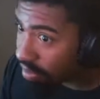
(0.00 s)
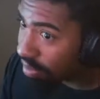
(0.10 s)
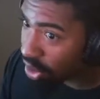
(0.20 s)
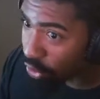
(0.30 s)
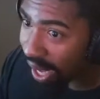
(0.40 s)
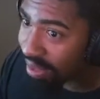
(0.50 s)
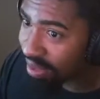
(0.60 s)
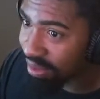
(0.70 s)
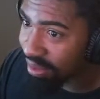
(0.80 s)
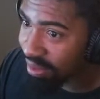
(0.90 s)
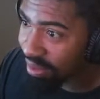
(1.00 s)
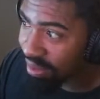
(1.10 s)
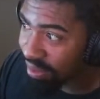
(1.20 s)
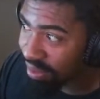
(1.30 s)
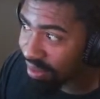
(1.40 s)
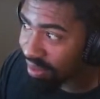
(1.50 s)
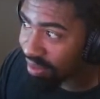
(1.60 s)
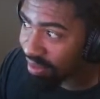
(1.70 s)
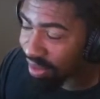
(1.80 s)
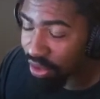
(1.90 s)
Horizon,
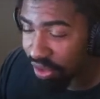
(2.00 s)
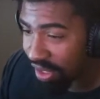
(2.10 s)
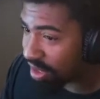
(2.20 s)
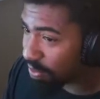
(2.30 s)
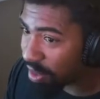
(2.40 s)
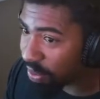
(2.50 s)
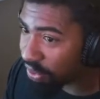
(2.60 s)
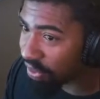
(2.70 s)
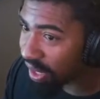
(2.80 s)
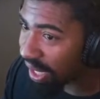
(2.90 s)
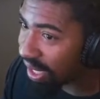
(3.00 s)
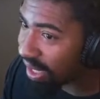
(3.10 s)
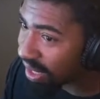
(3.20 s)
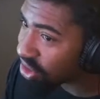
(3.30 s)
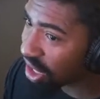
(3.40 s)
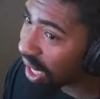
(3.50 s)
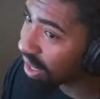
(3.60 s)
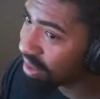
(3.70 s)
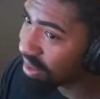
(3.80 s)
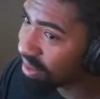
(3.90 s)
these people, they hit
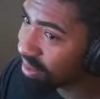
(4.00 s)
shots